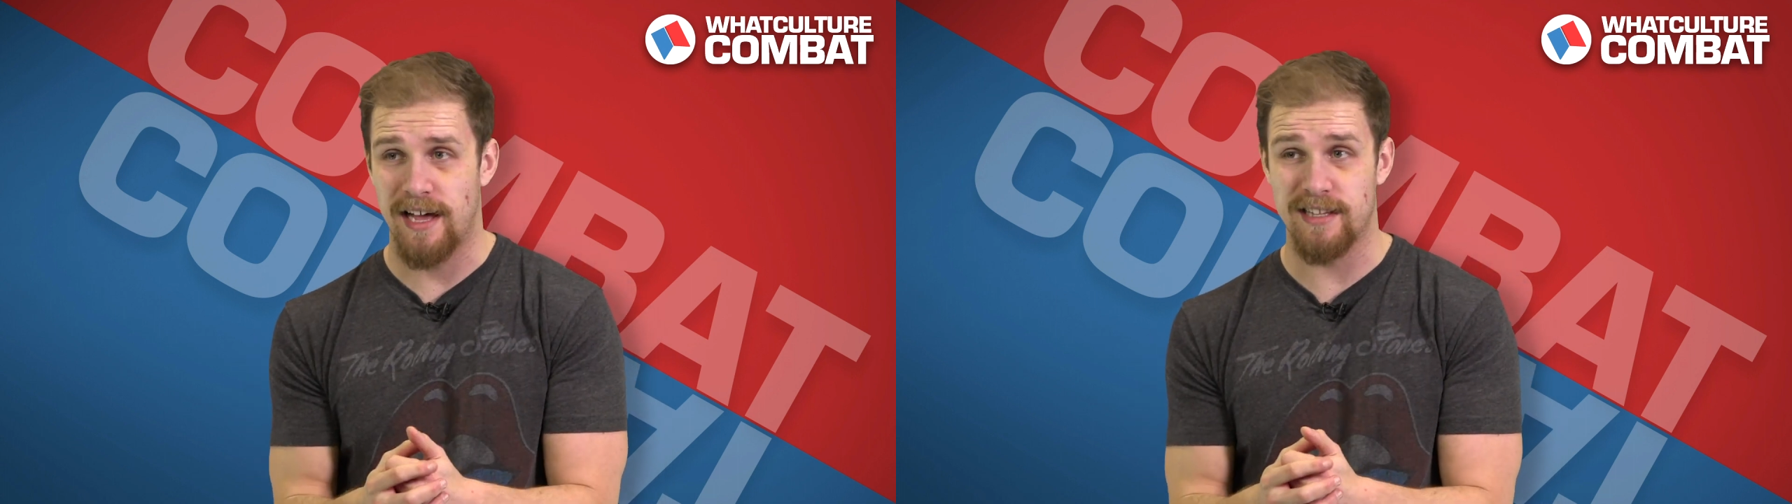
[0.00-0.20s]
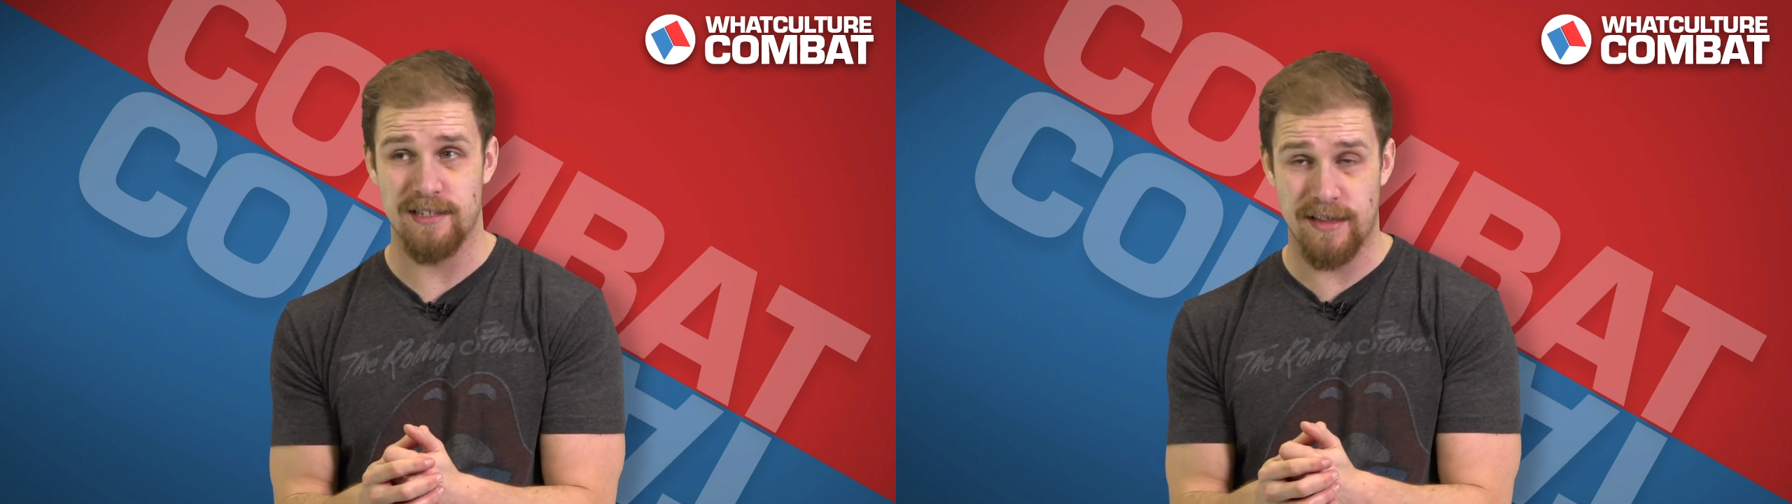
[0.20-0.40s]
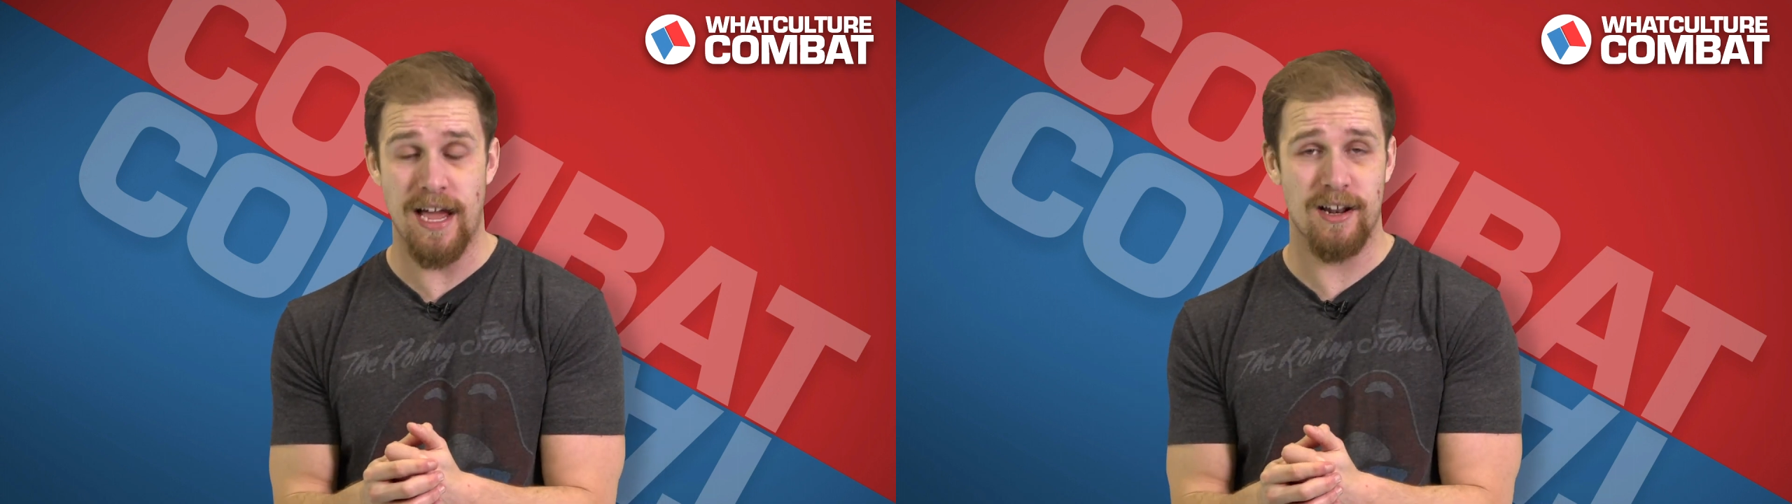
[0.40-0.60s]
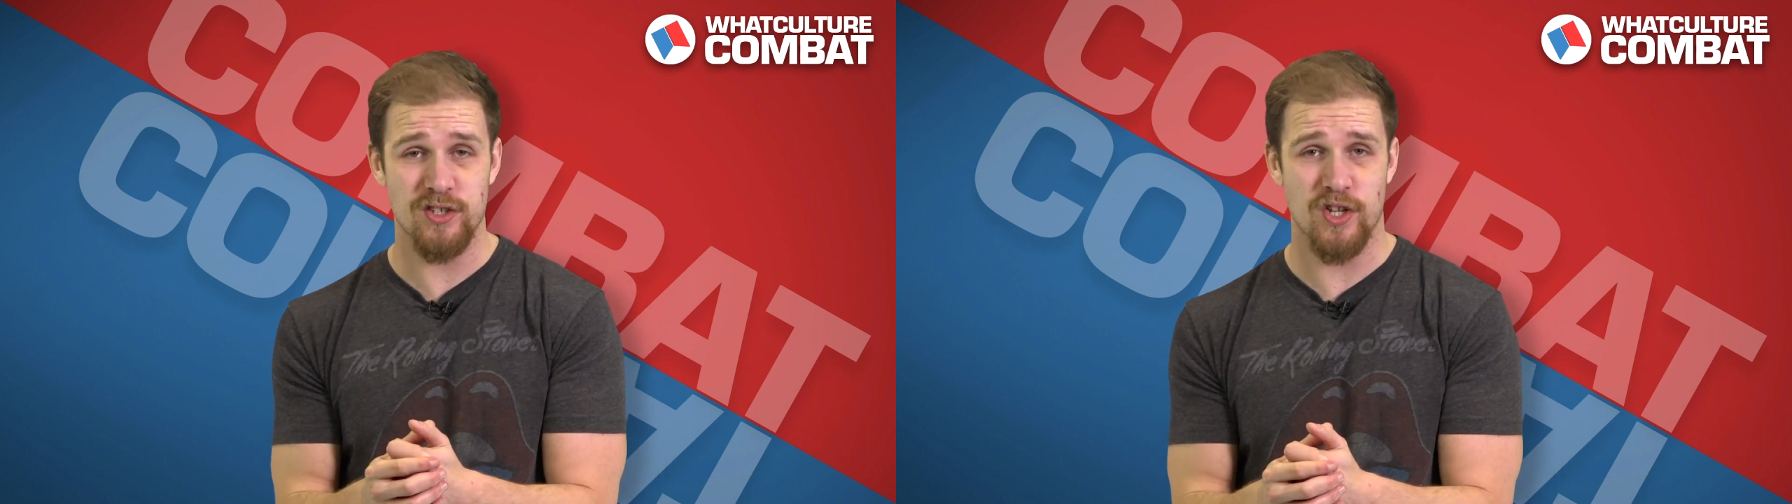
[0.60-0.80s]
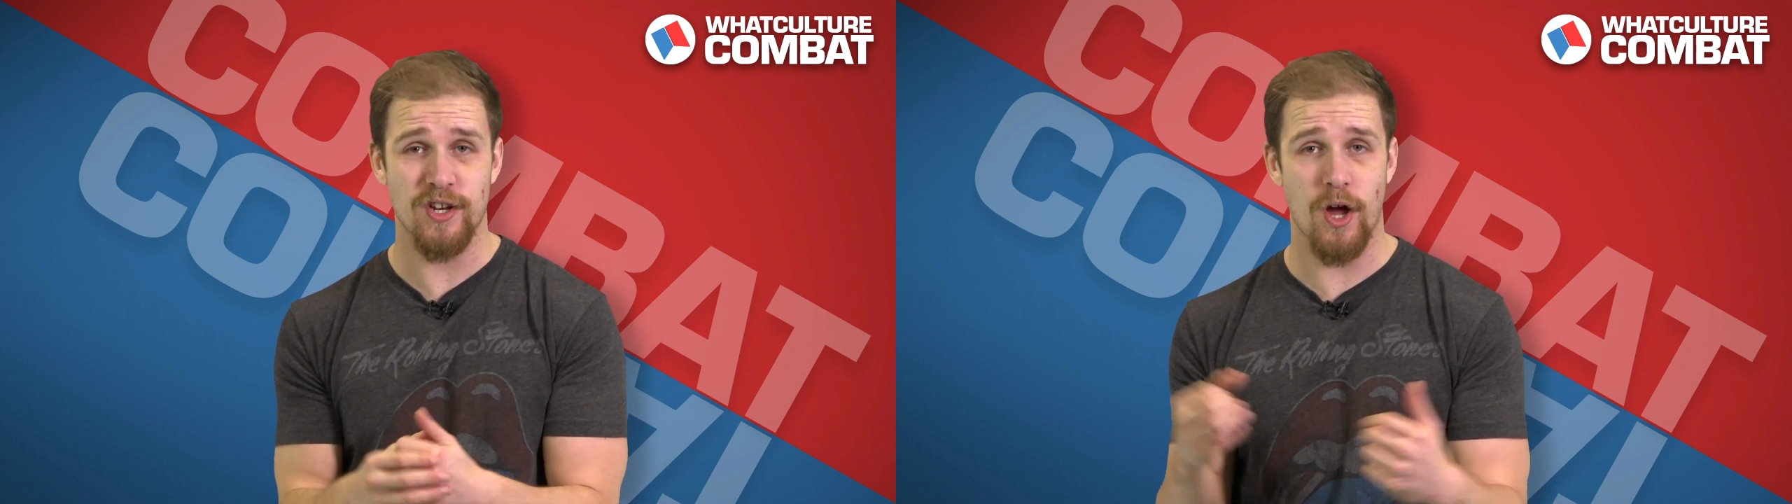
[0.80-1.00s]
and they are
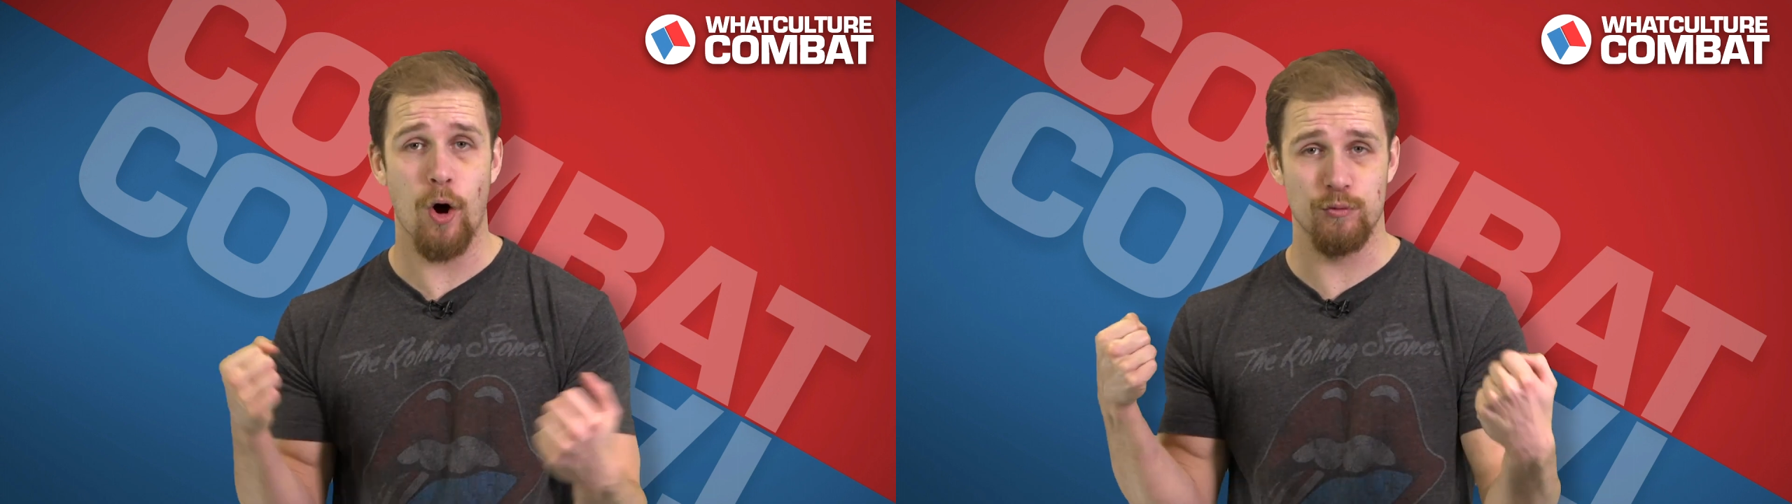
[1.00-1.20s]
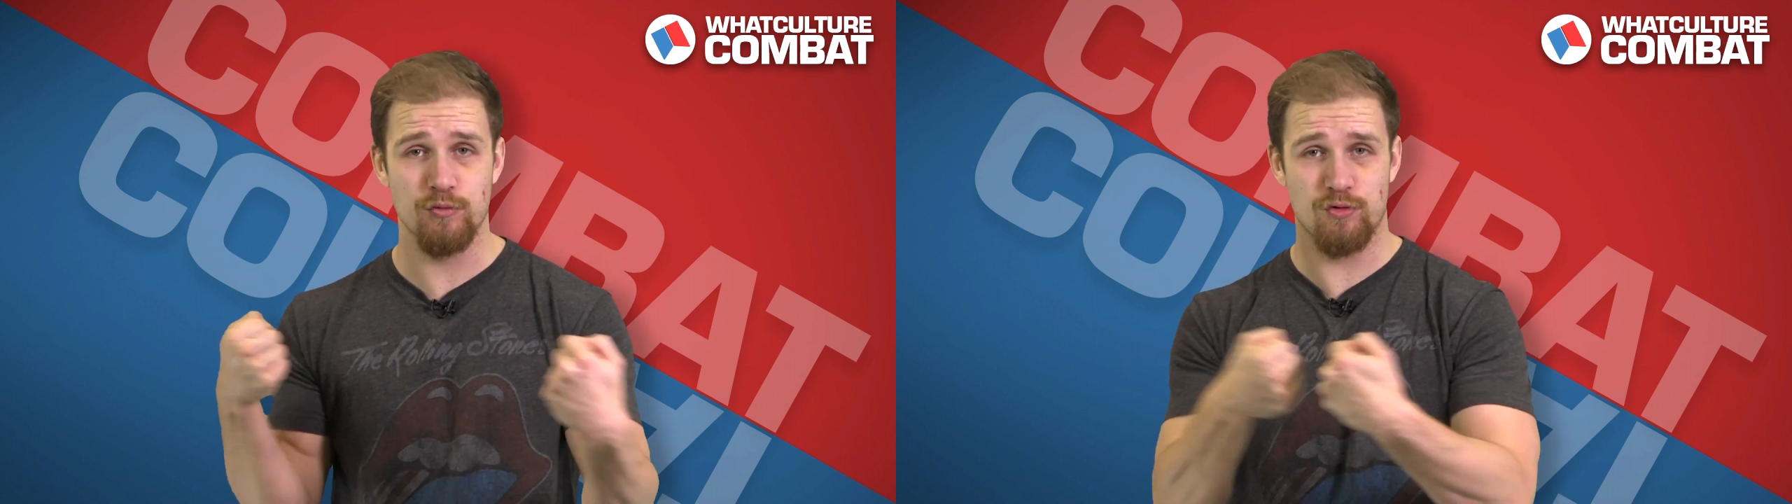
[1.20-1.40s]
just going to go